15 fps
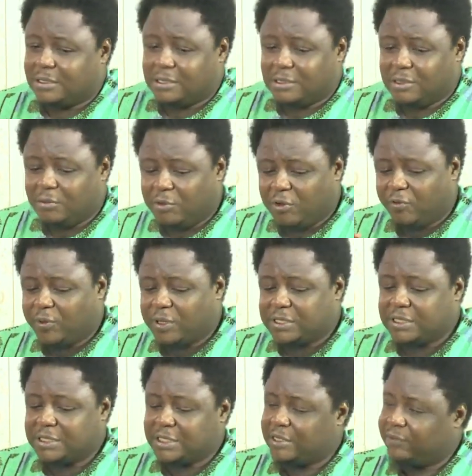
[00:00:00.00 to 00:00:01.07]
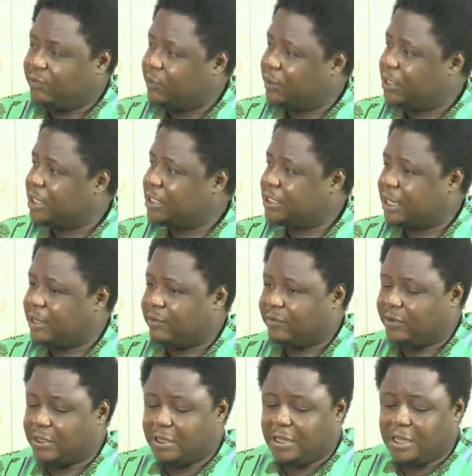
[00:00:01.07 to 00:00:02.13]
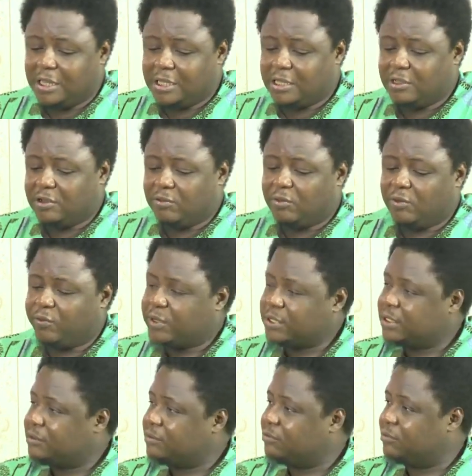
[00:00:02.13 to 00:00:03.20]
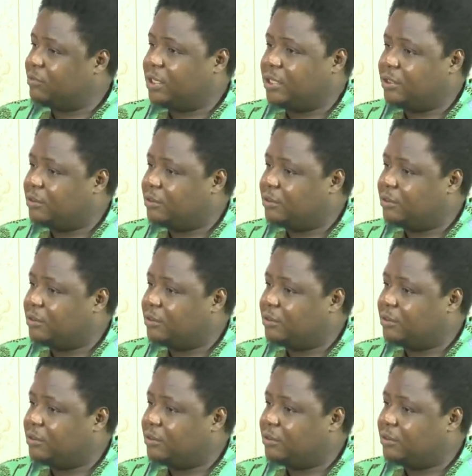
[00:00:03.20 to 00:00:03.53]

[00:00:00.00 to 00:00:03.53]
The number of persons living with HIV, the number of persons,